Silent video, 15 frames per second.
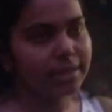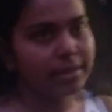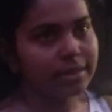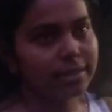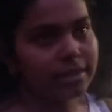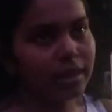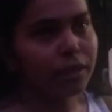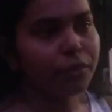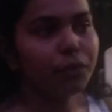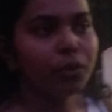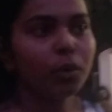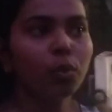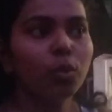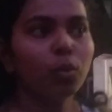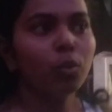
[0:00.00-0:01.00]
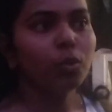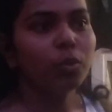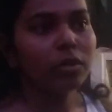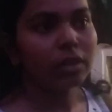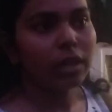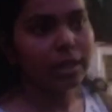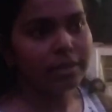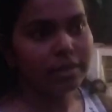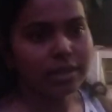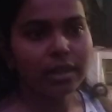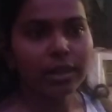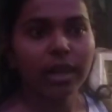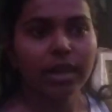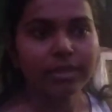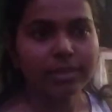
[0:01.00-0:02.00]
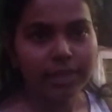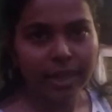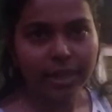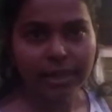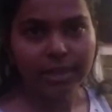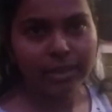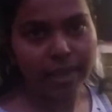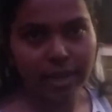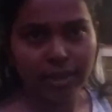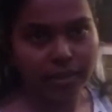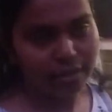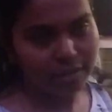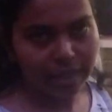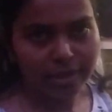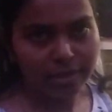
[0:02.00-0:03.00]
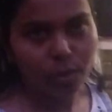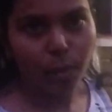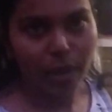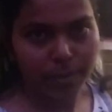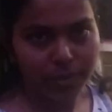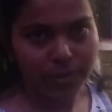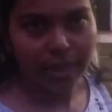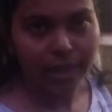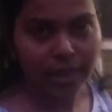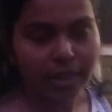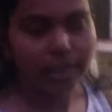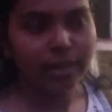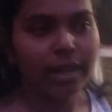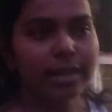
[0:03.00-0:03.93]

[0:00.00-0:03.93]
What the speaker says: Yes. If you consider our site, there's a website.